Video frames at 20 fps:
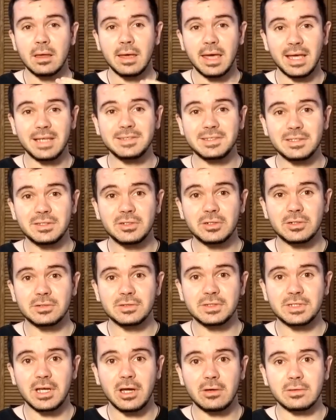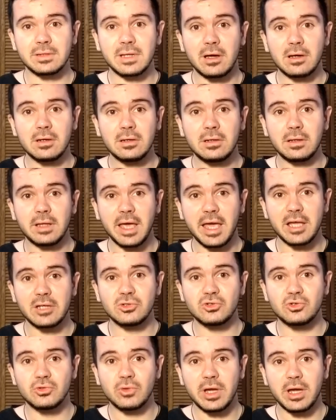As it turns out, Uncle
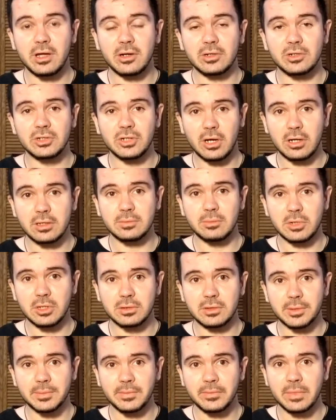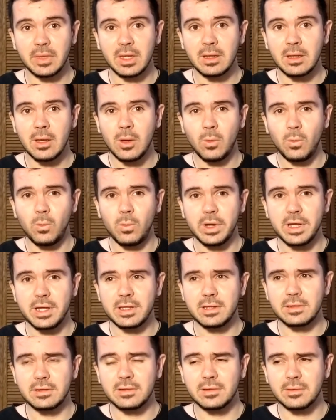Andrew had a godmother
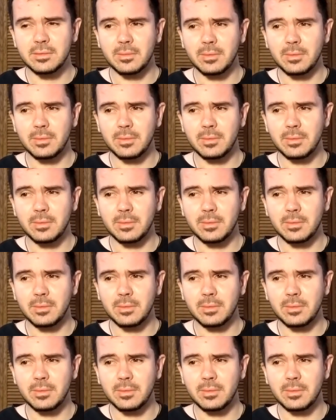with,